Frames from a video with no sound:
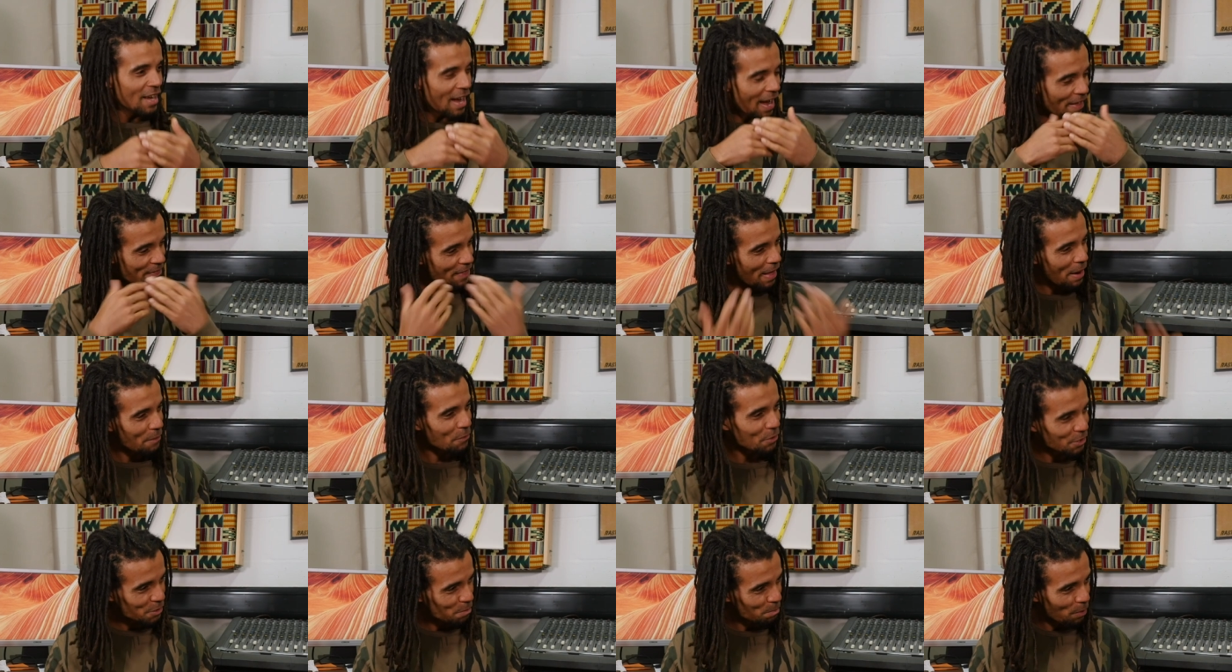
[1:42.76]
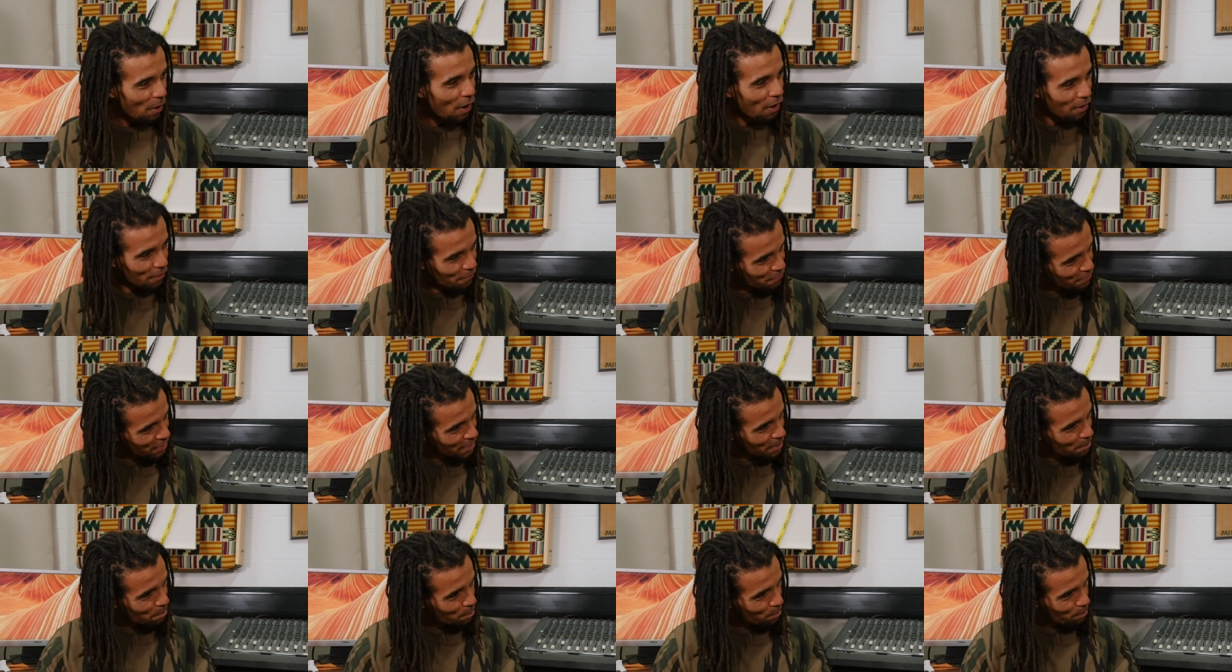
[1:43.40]
and that was part of
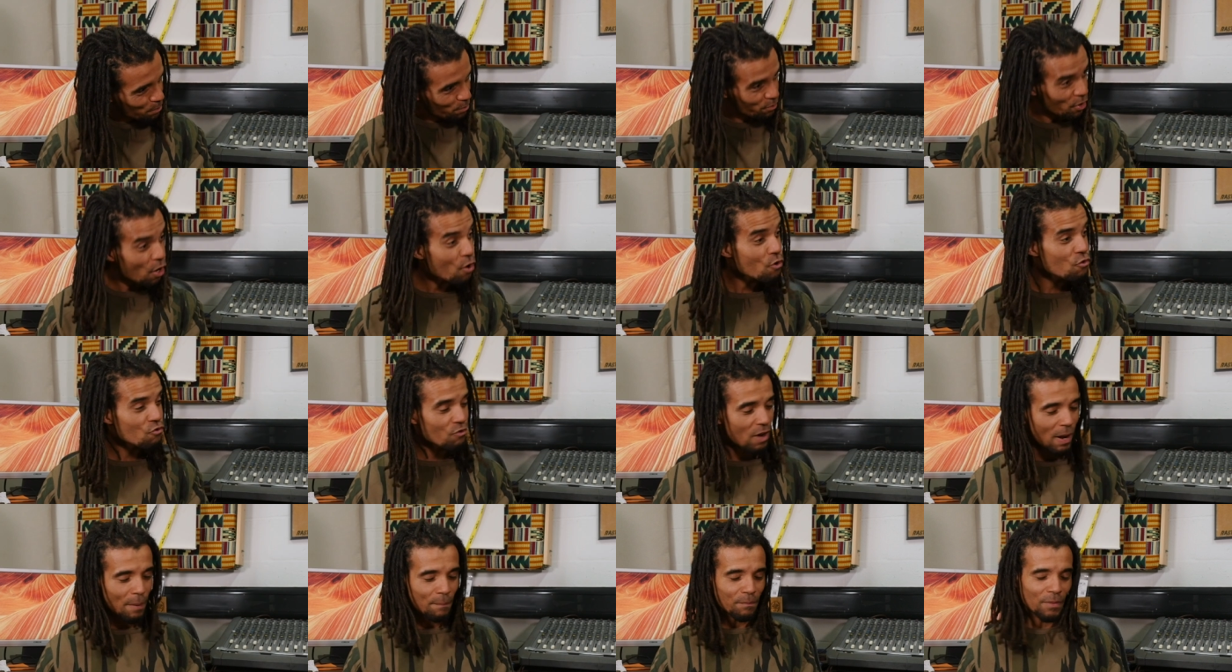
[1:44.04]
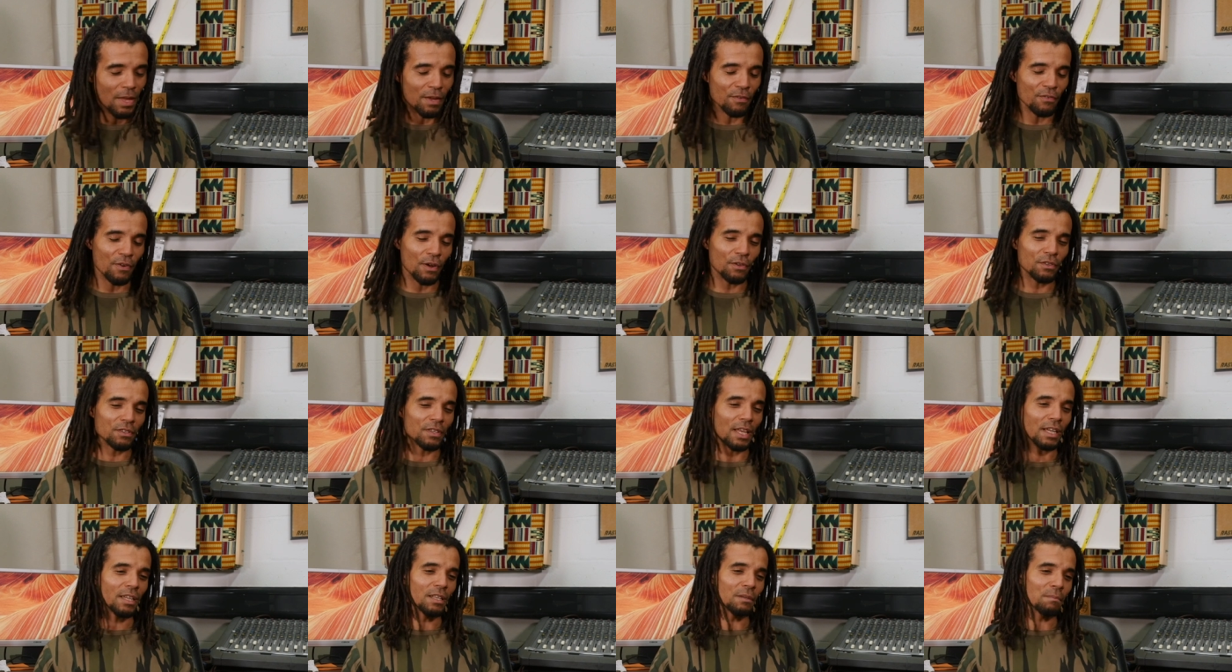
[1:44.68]
the program. They felt
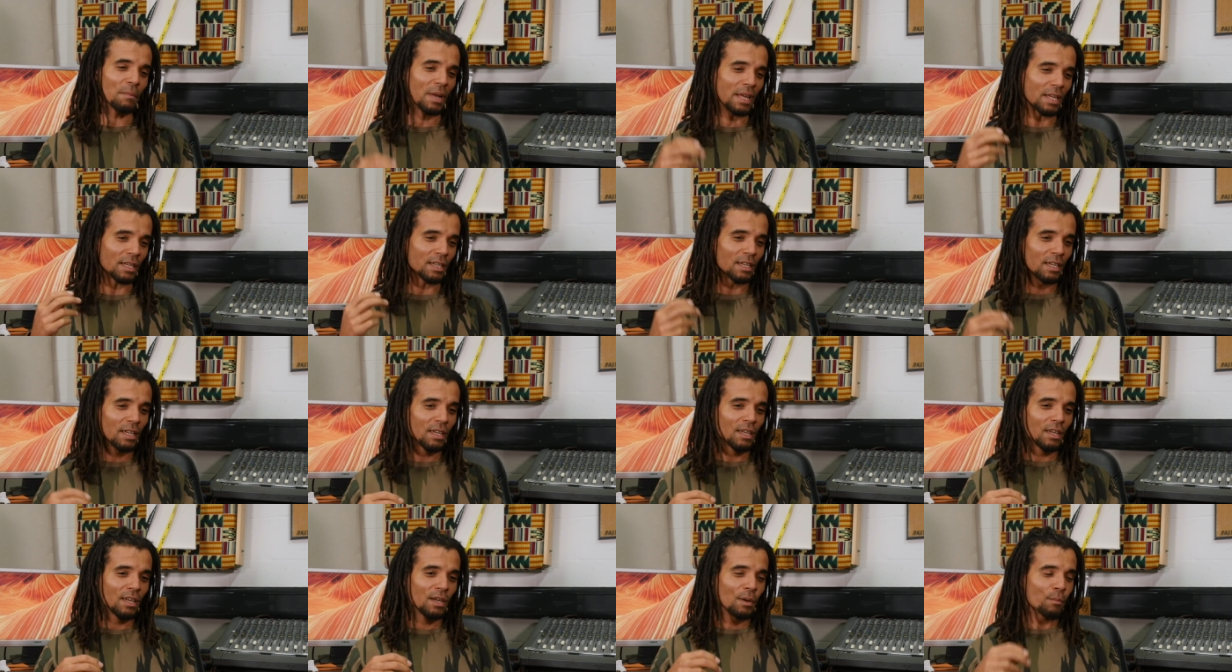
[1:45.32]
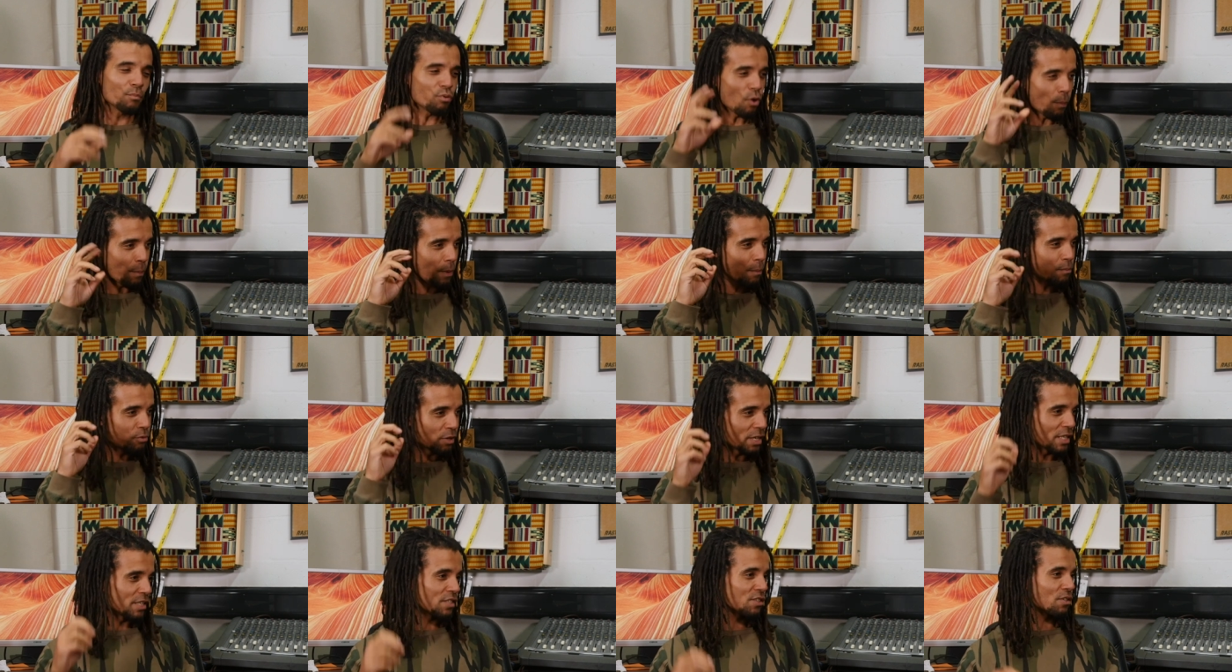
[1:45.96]
that they could make proper
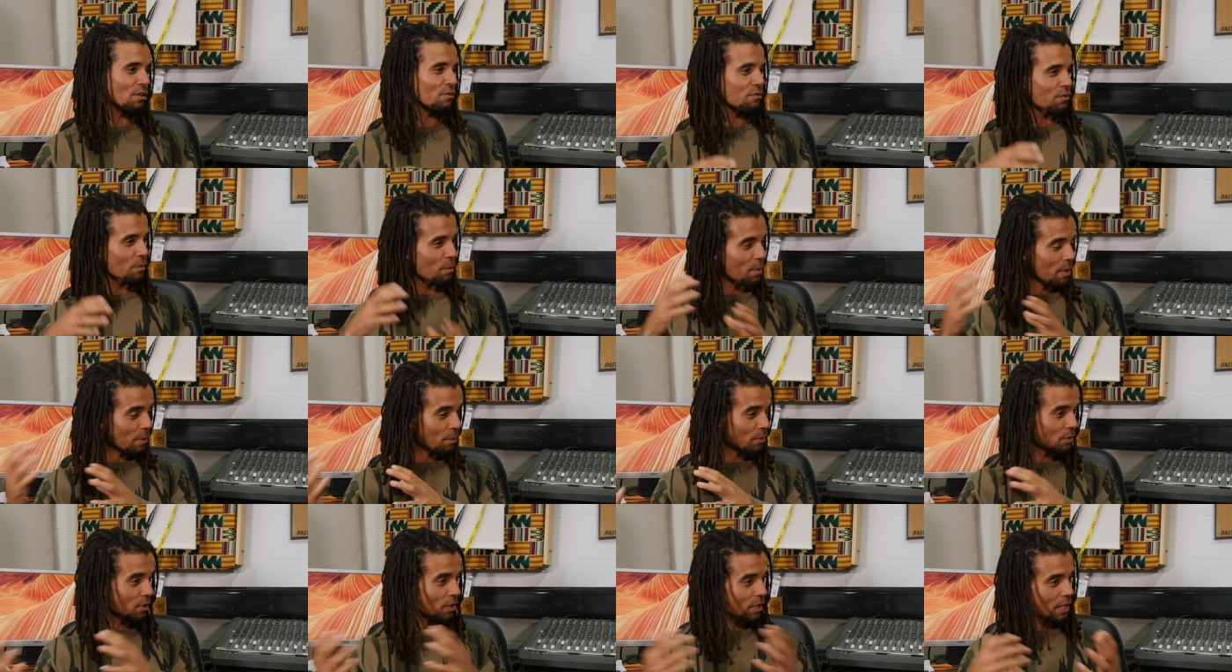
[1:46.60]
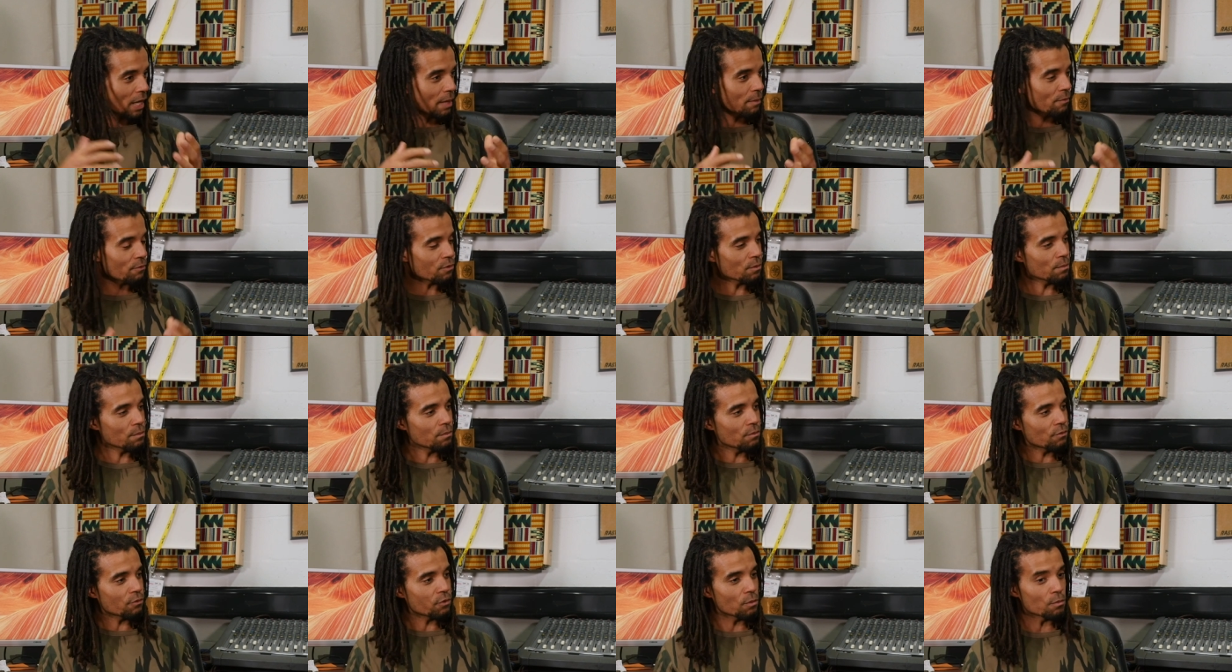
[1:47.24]
Brits of the people that came
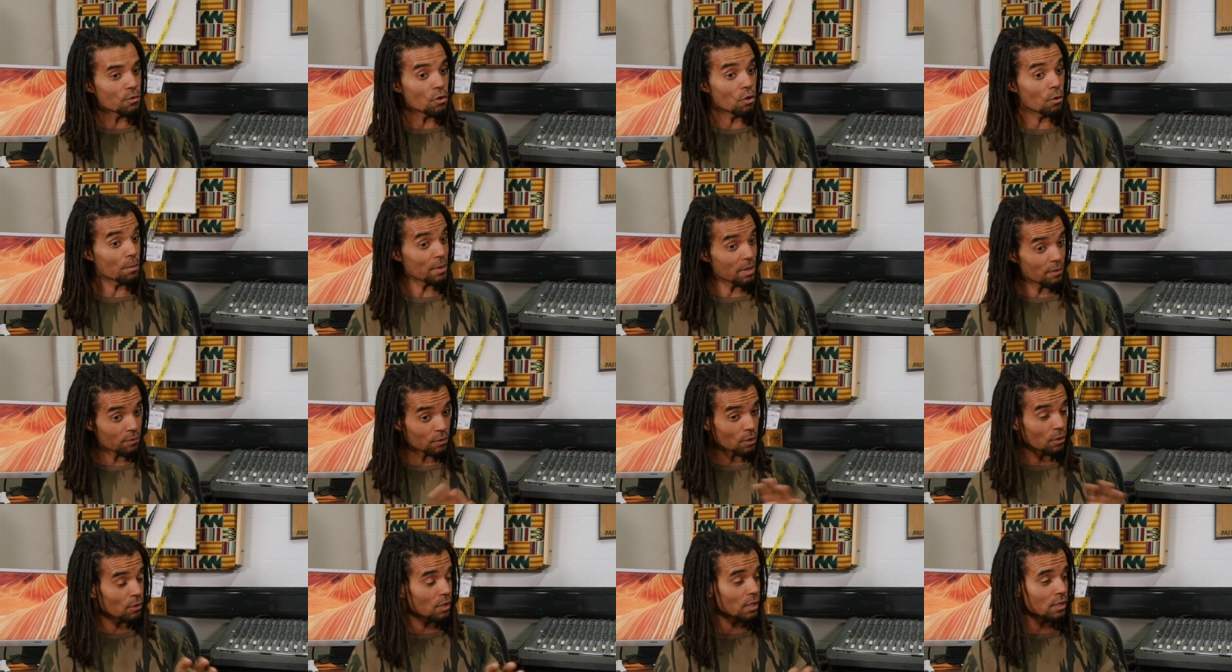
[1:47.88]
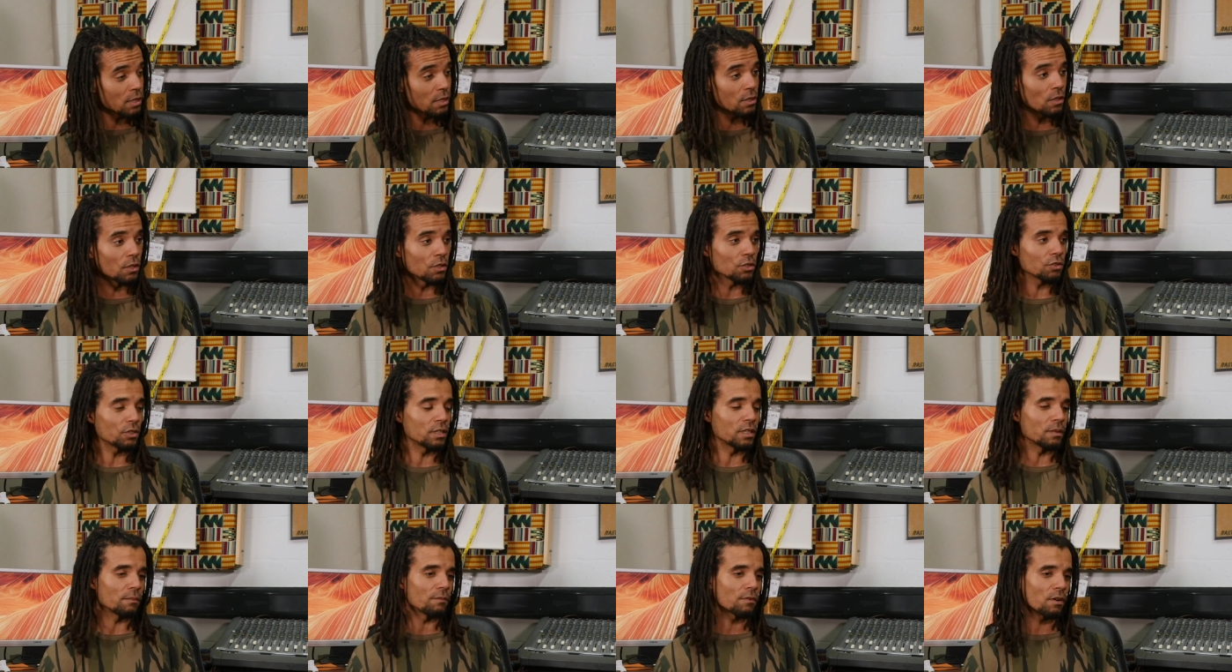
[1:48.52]
from, from Europe, even though they did not
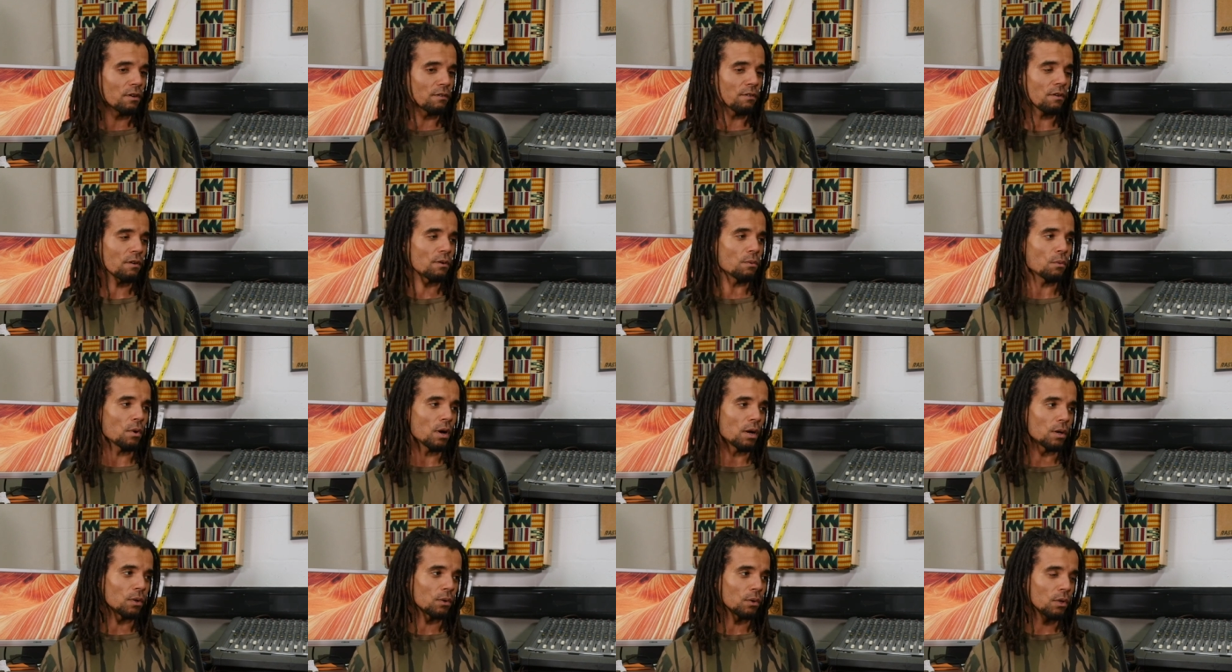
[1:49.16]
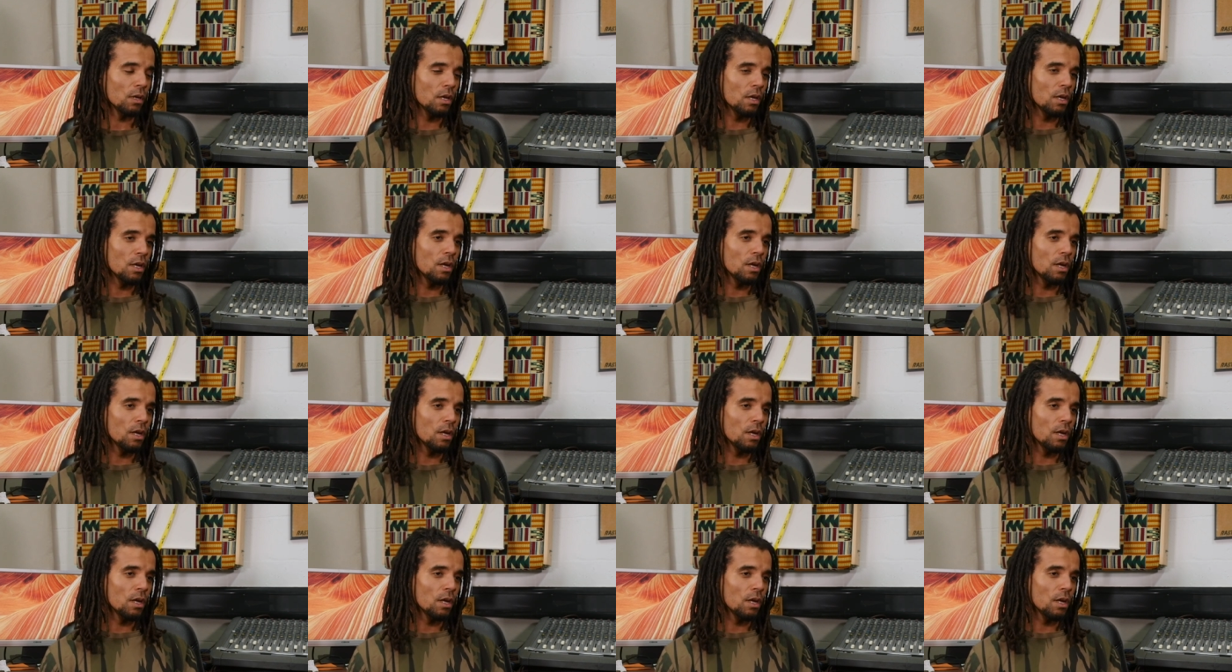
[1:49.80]
treat them very, very well.